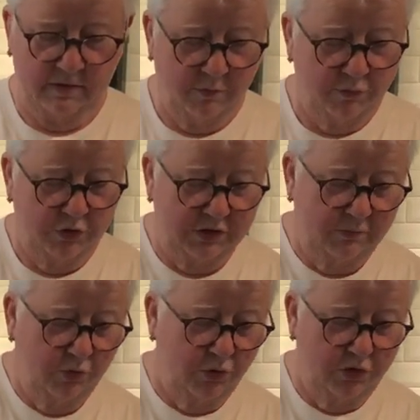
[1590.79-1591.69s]
Put some
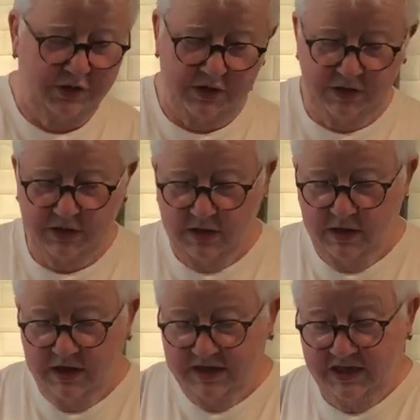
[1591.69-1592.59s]
more on since
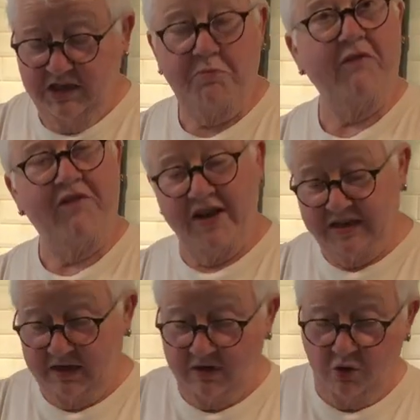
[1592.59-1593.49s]
the
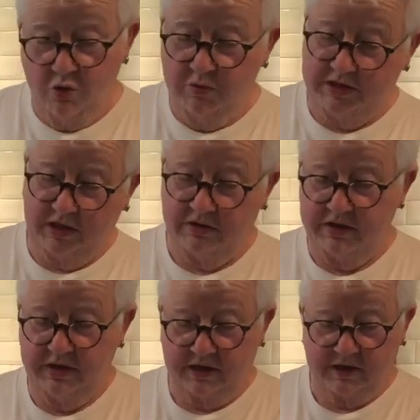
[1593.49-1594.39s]
professor, always the
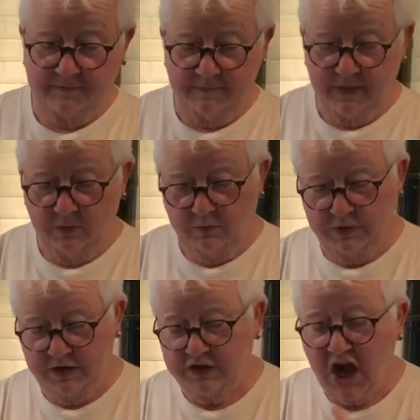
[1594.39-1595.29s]
critic,
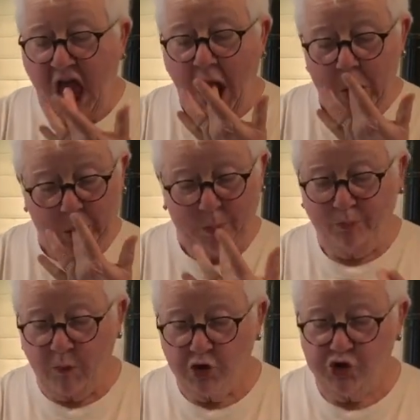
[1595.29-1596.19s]
thinks there
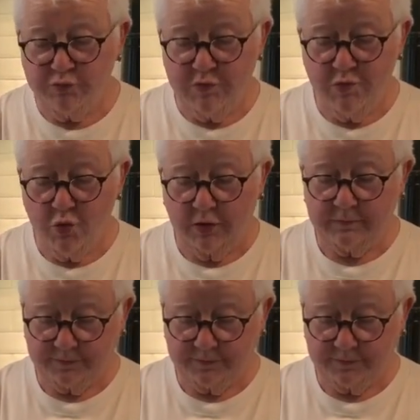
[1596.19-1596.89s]
should be more.